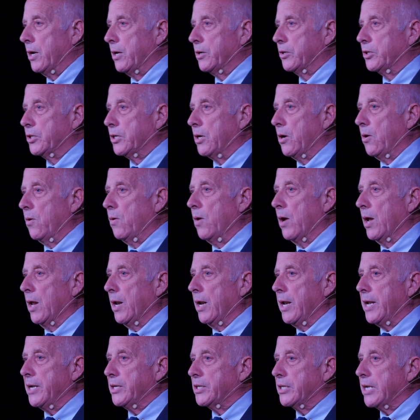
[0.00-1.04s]
So
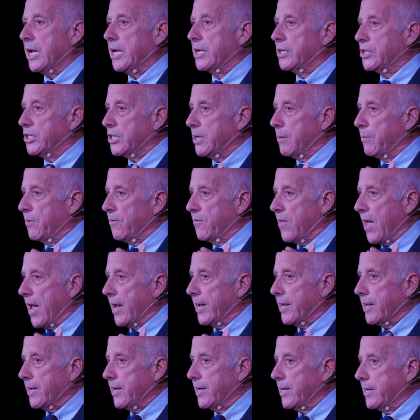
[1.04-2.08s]
let's get some of
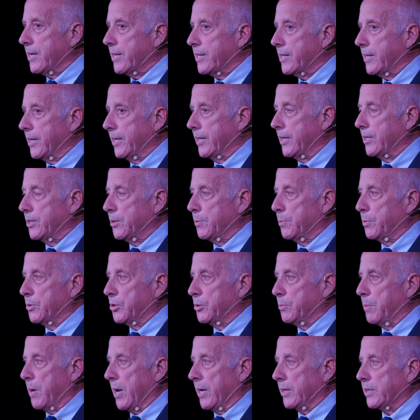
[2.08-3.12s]
that kind of thing into
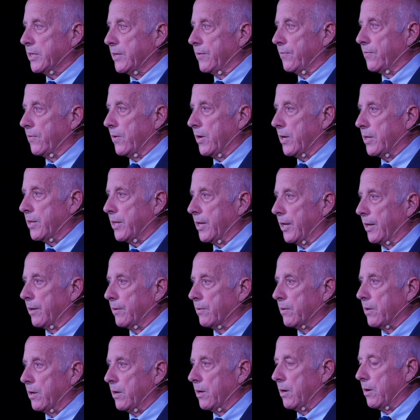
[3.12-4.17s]
perspective, I think.
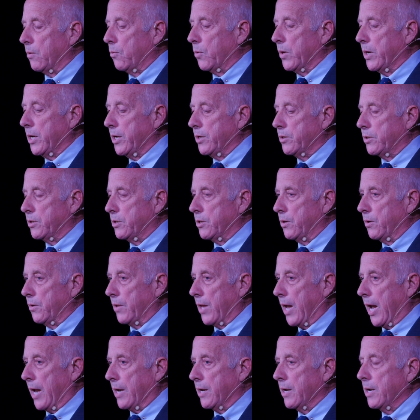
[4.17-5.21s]
We need to do
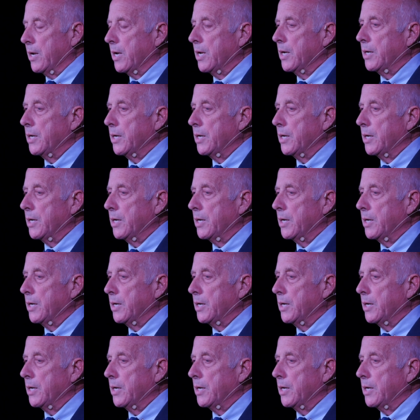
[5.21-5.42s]
that.